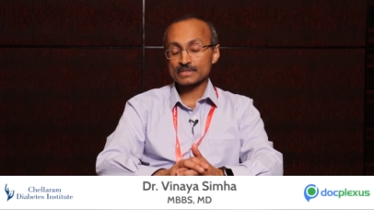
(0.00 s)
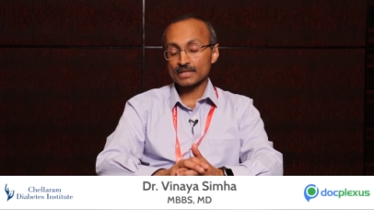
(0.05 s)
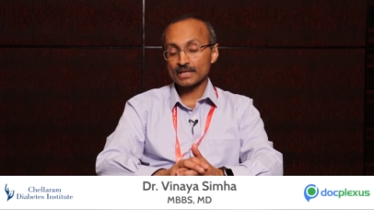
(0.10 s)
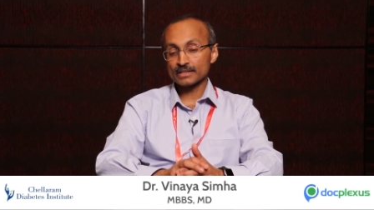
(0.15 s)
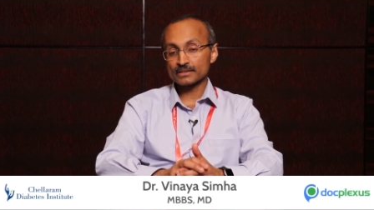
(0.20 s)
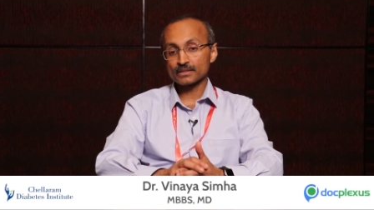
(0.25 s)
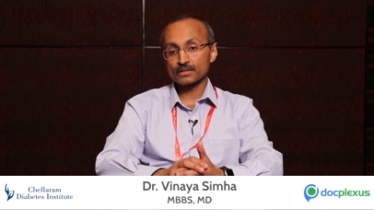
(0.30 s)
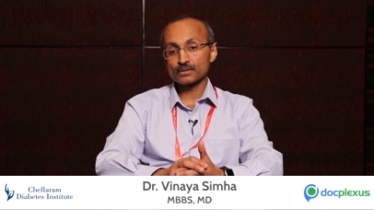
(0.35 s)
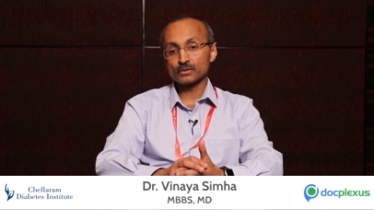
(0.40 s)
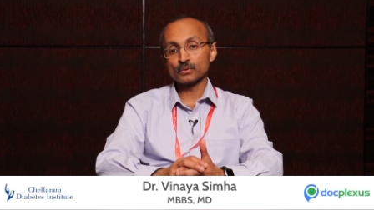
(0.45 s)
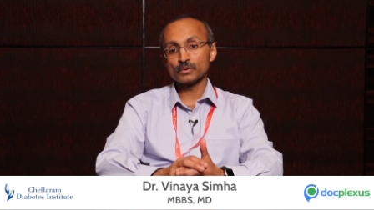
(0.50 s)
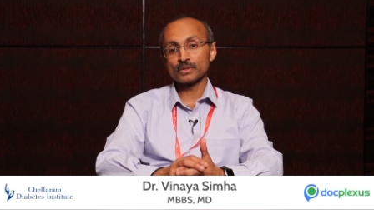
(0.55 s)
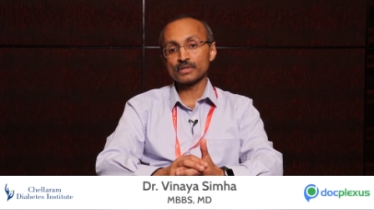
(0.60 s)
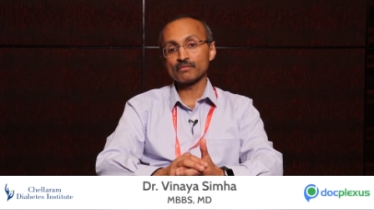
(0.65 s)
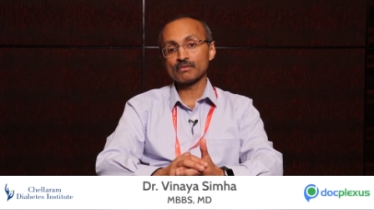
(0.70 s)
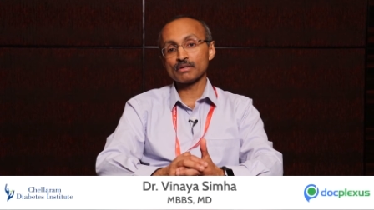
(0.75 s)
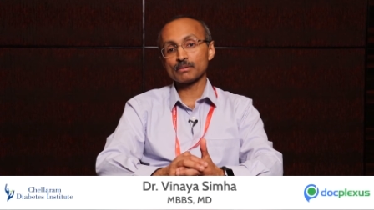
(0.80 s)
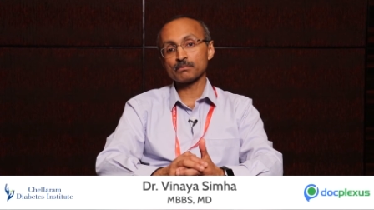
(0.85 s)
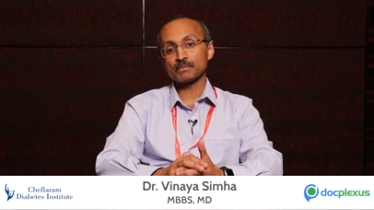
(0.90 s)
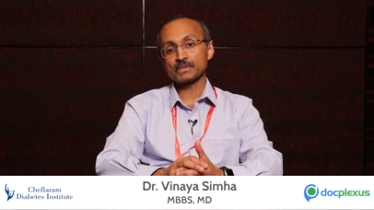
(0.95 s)
other new
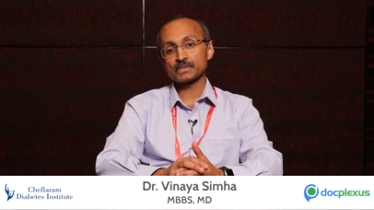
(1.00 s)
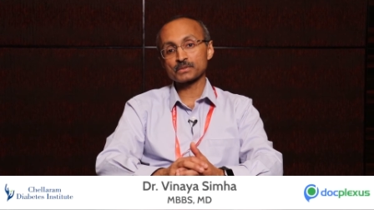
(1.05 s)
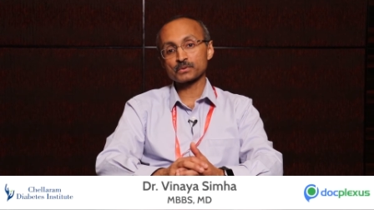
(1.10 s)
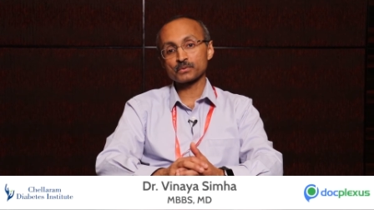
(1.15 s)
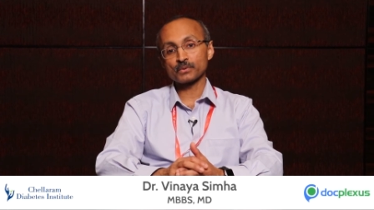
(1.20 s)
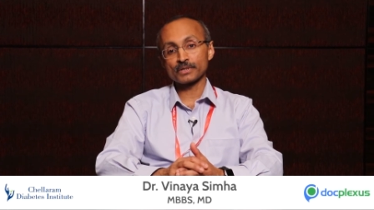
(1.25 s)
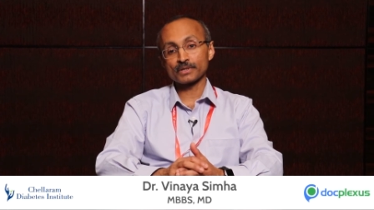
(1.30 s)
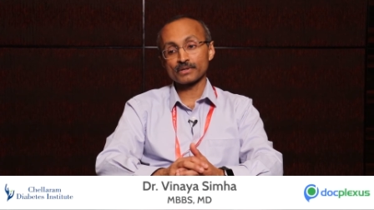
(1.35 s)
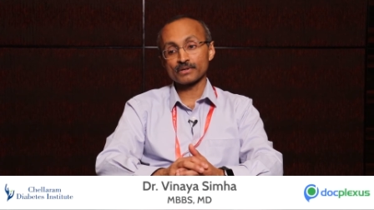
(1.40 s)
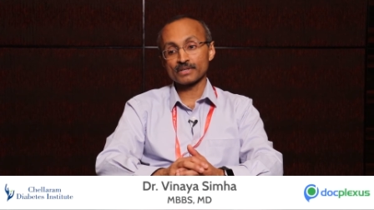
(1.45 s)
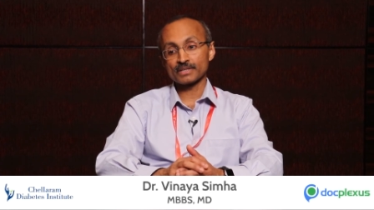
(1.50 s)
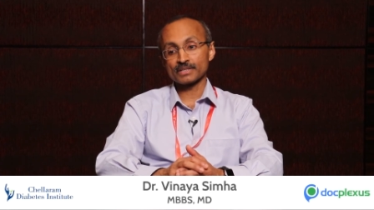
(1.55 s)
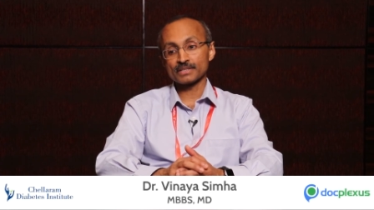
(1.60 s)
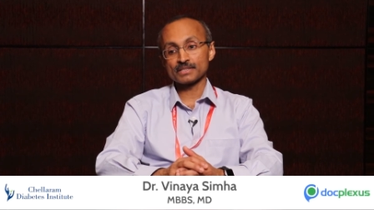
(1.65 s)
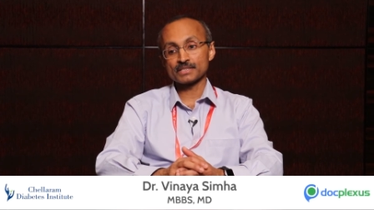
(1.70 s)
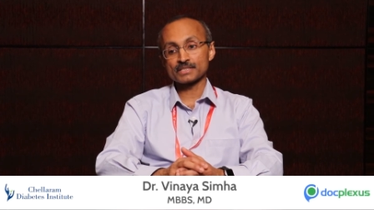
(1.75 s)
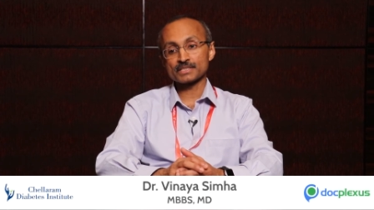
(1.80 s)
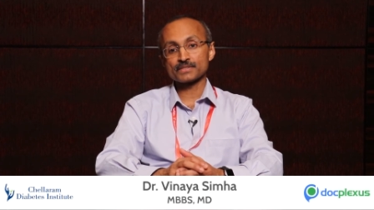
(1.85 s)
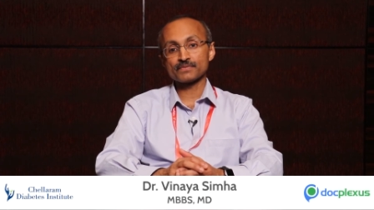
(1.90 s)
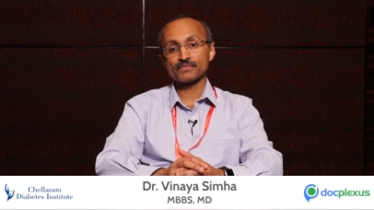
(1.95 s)
developments going on
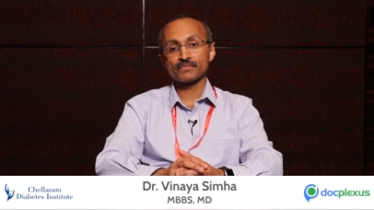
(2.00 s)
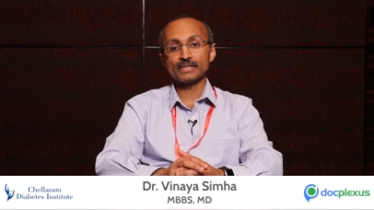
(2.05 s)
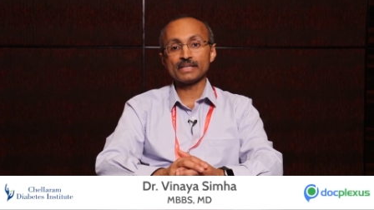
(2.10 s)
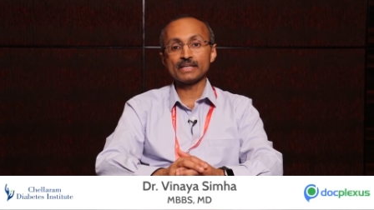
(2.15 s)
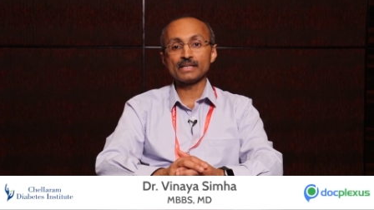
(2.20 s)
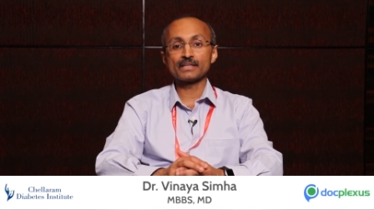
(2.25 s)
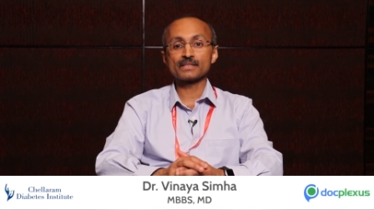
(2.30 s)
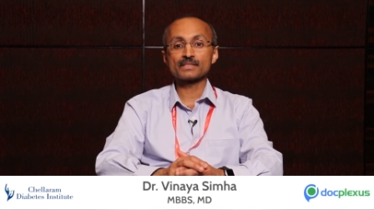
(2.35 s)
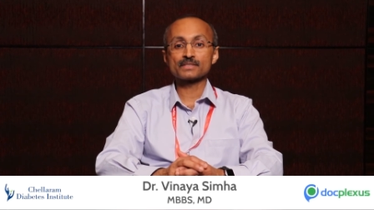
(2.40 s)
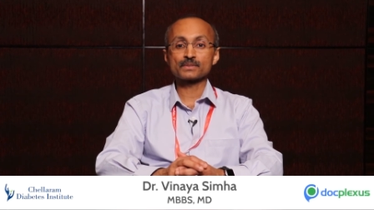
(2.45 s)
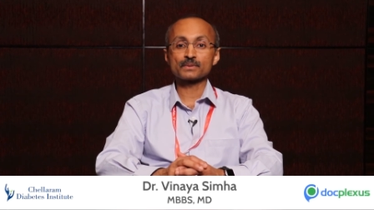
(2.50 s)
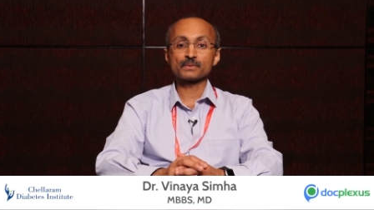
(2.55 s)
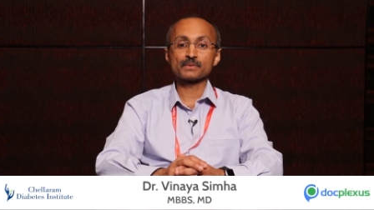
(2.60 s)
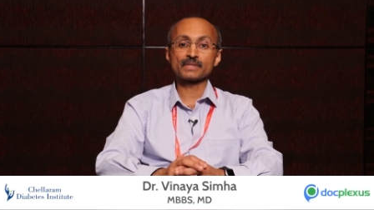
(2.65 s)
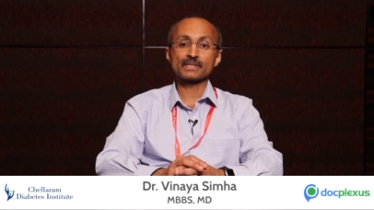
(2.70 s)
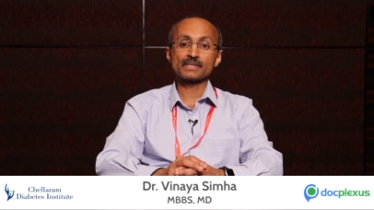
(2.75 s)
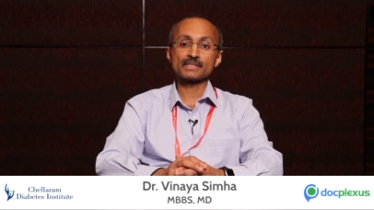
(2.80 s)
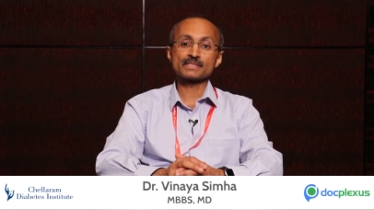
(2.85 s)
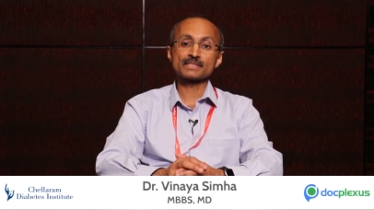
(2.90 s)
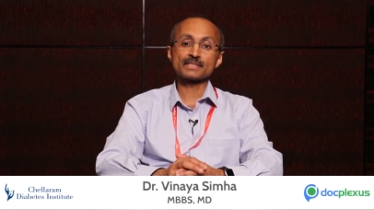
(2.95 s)
in this field. So
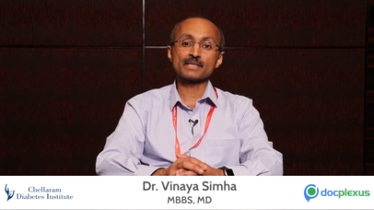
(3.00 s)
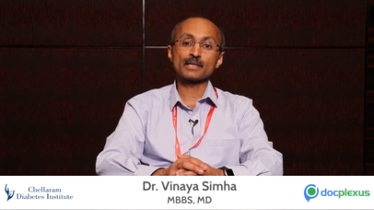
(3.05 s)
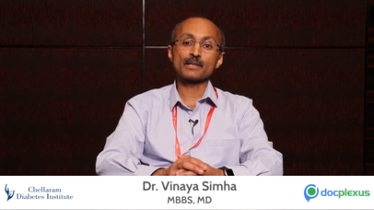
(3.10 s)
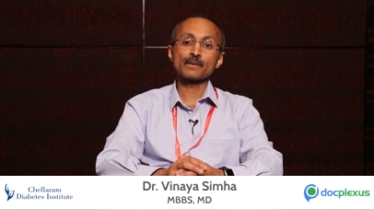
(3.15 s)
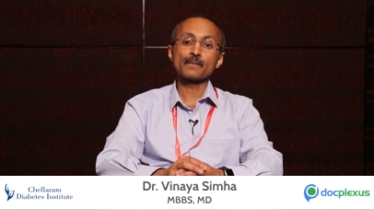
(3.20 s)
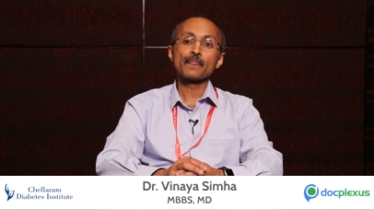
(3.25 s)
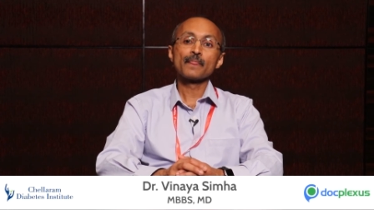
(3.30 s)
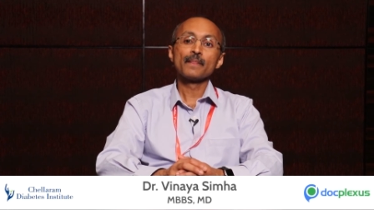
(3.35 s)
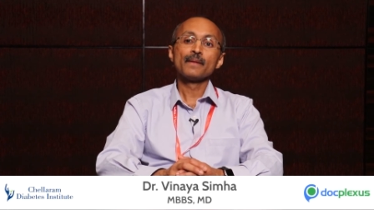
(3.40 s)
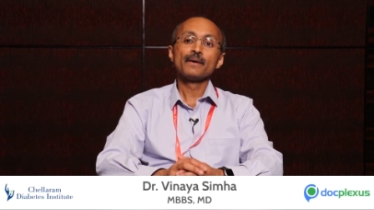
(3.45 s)
there is an